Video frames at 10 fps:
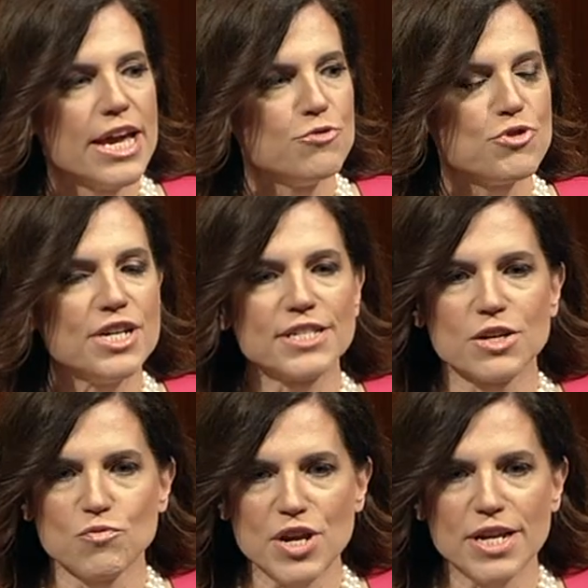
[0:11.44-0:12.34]
In
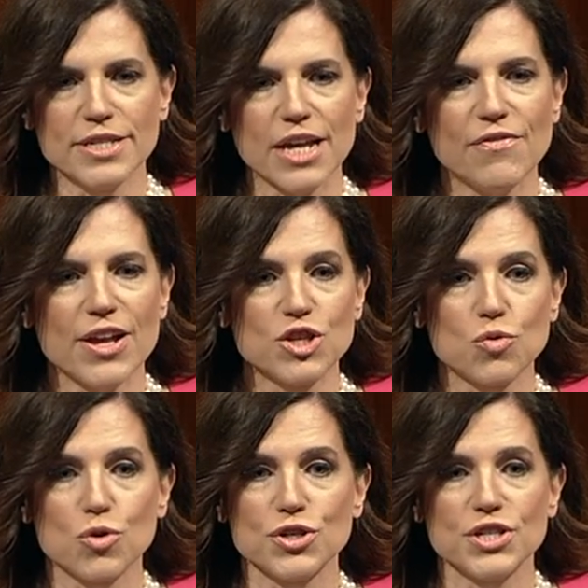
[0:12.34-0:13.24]
recent weeks, I've had
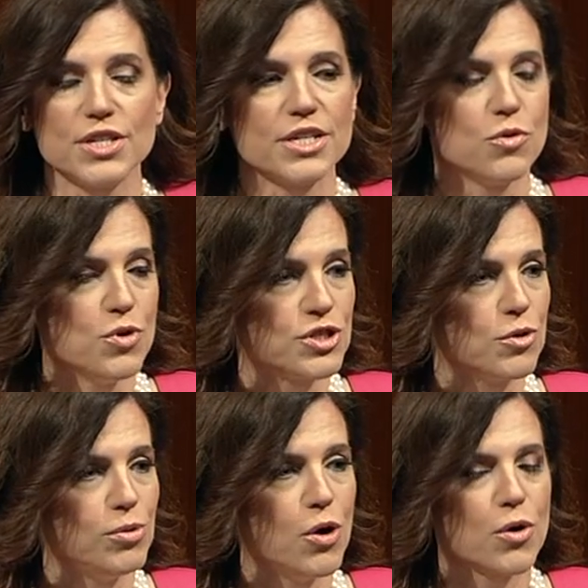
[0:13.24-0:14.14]
sources and a
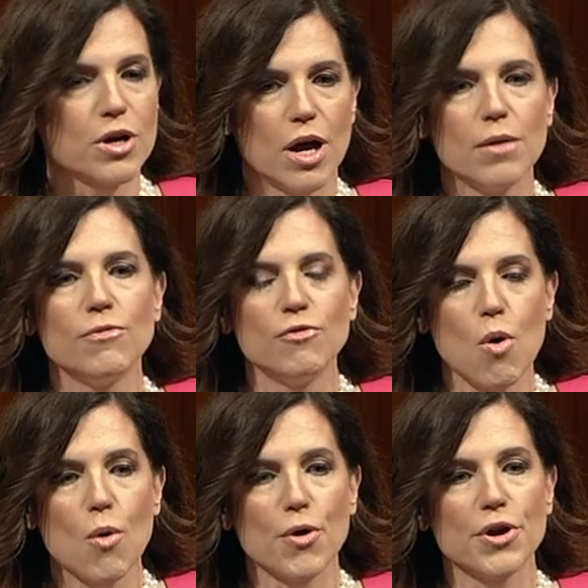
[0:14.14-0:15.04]
whistleblower come
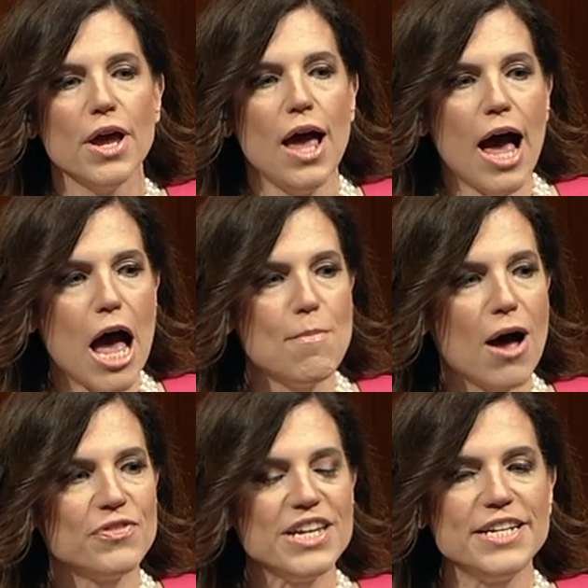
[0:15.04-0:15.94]
forward
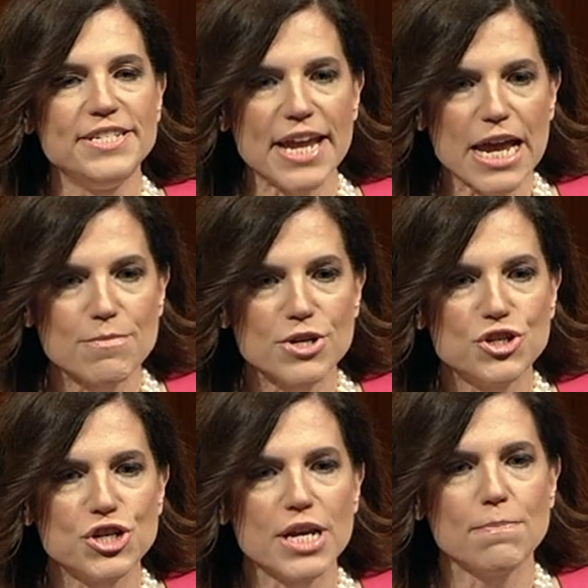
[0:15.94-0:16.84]
about the
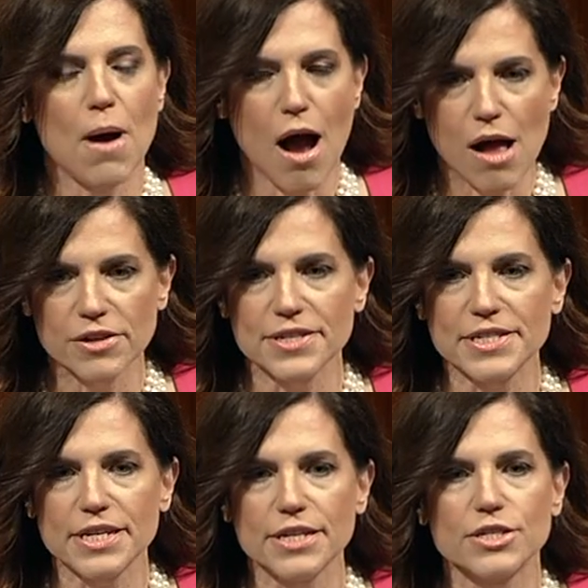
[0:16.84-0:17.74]
damaging
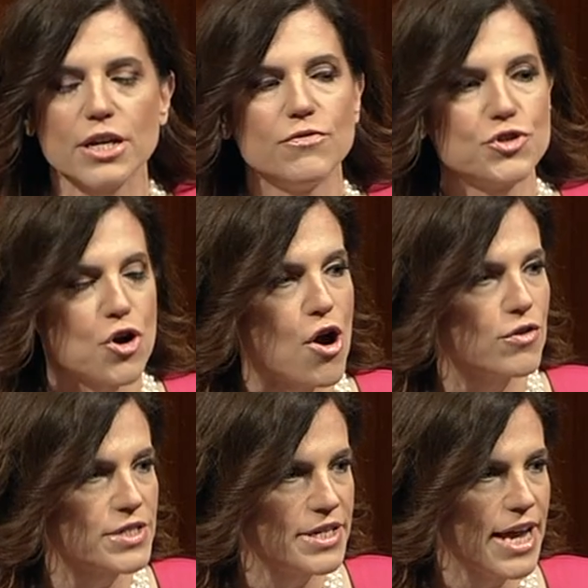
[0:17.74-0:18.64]
policies of
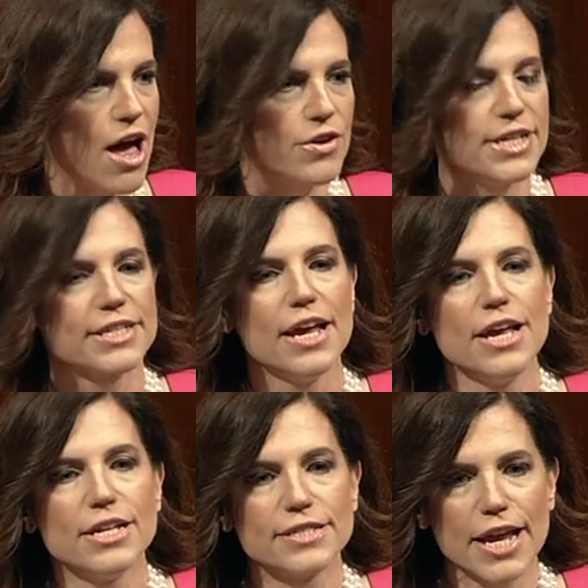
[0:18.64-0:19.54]
Charleston County's
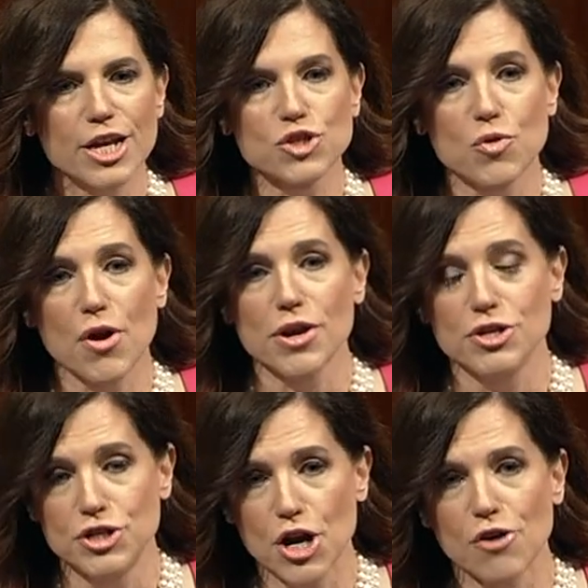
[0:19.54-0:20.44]

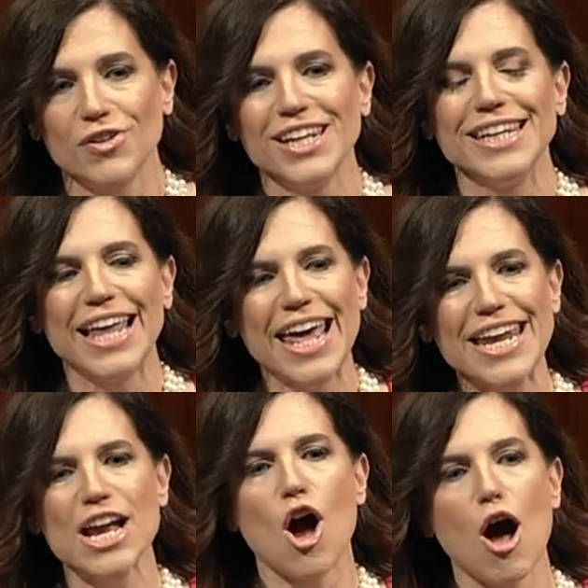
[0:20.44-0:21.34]
Sanctuary Sheriff,
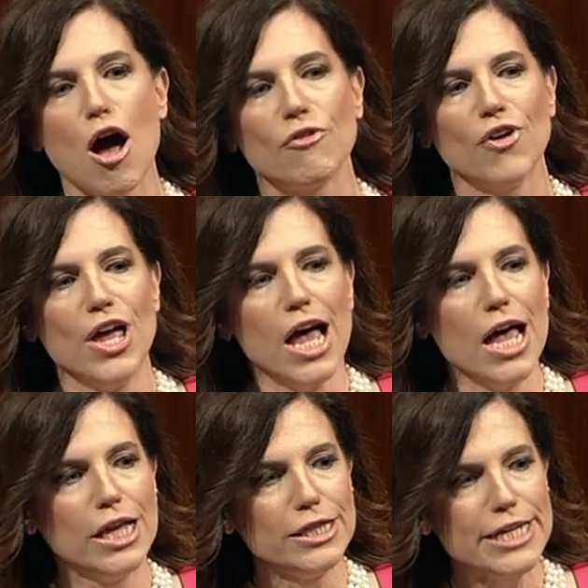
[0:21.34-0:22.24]
letting off
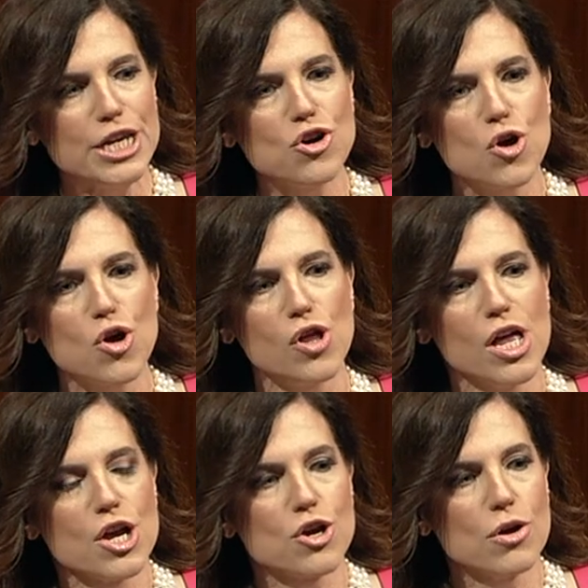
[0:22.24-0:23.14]
illegal